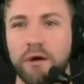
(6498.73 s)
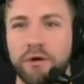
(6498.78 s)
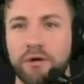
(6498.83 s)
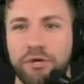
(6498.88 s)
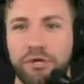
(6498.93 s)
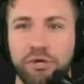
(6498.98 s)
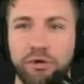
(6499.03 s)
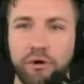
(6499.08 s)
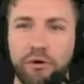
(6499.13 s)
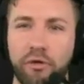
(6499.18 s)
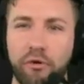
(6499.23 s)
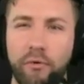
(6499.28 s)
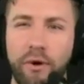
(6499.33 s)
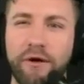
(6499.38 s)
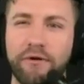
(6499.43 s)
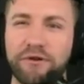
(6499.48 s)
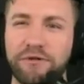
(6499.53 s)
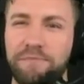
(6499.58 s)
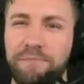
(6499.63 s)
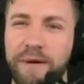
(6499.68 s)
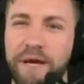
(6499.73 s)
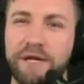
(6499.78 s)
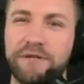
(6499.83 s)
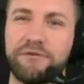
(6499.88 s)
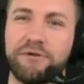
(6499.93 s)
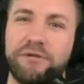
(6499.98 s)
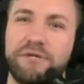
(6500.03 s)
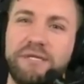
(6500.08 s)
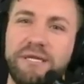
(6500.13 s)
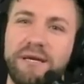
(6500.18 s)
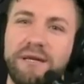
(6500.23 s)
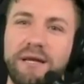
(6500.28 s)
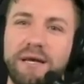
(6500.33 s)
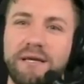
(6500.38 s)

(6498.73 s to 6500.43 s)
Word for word: Should the Raiders be interested